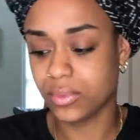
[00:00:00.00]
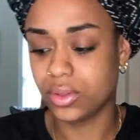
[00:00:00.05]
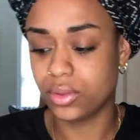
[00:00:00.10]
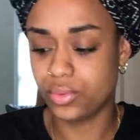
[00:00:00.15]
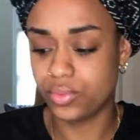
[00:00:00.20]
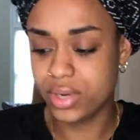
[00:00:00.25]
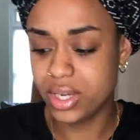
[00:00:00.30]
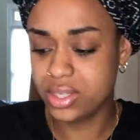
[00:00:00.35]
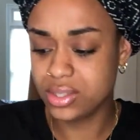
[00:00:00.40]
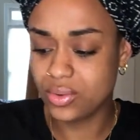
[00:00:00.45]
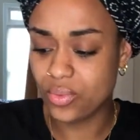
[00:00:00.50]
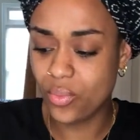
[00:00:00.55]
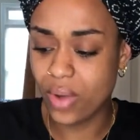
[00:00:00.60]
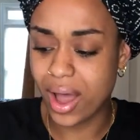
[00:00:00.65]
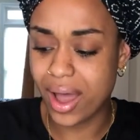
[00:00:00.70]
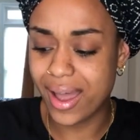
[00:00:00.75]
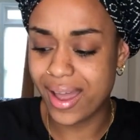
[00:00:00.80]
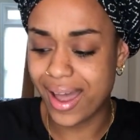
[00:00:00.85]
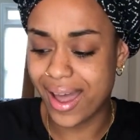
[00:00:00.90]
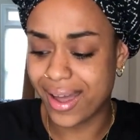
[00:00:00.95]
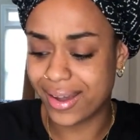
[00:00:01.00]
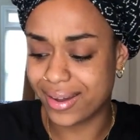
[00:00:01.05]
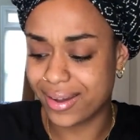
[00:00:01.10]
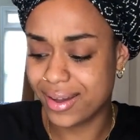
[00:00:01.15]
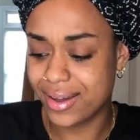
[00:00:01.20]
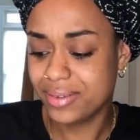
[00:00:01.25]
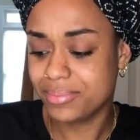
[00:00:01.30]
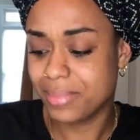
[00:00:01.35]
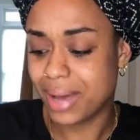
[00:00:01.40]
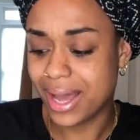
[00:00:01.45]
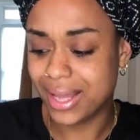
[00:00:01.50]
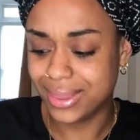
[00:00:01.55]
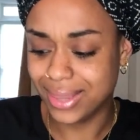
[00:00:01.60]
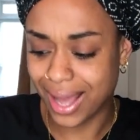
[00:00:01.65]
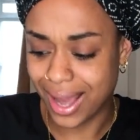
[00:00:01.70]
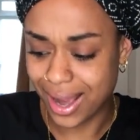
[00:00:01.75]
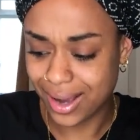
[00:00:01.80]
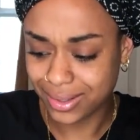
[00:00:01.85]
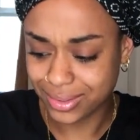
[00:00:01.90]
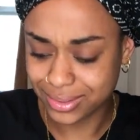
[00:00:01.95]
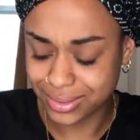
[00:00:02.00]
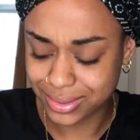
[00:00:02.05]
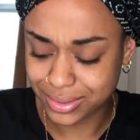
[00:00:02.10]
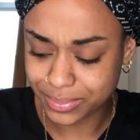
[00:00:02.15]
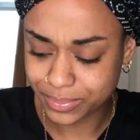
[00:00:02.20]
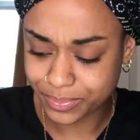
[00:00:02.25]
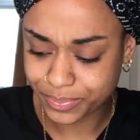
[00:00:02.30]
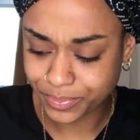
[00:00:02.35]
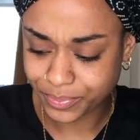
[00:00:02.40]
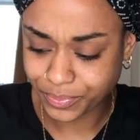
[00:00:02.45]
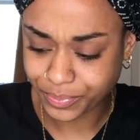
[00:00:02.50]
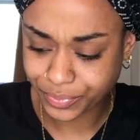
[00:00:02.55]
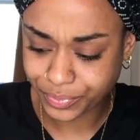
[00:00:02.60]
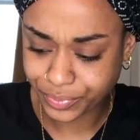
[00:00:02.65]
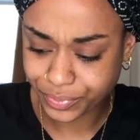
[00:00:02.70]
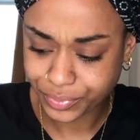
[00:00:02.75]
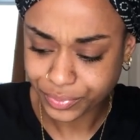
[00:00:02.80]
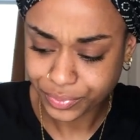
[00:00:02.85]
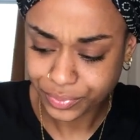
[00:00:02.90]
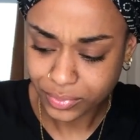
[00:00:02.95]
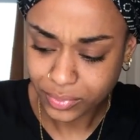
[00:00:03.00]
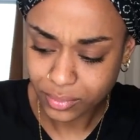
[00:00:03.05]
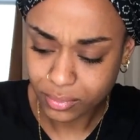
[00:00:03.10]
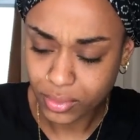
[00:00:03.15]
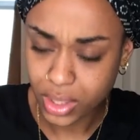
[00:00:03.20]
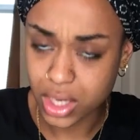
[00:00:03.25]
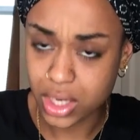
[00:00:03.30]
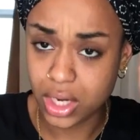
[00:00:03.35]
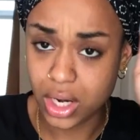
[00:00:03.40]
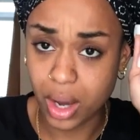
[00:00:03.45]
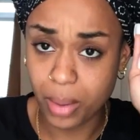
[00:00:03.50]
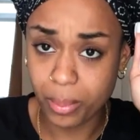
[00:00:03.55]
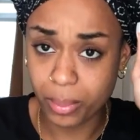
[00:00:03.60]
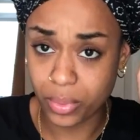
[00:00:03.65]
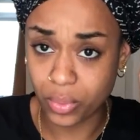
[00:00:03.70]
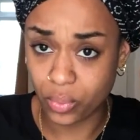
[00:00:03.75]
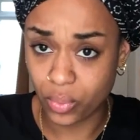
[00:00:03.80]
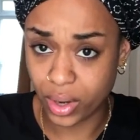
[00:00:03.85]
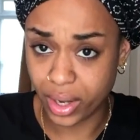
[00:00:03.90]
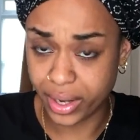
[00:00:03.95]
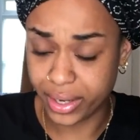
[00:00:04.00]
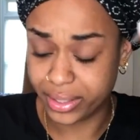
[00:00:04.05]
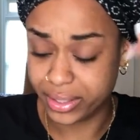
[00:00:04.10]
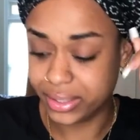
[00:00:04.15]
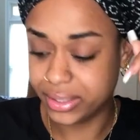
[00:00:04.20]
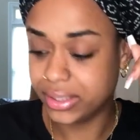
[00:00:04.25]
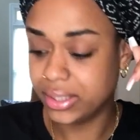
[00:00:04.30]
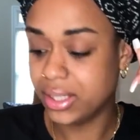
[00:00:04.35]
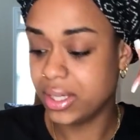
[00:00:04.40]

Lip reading: the reason why I cut my locks, number one,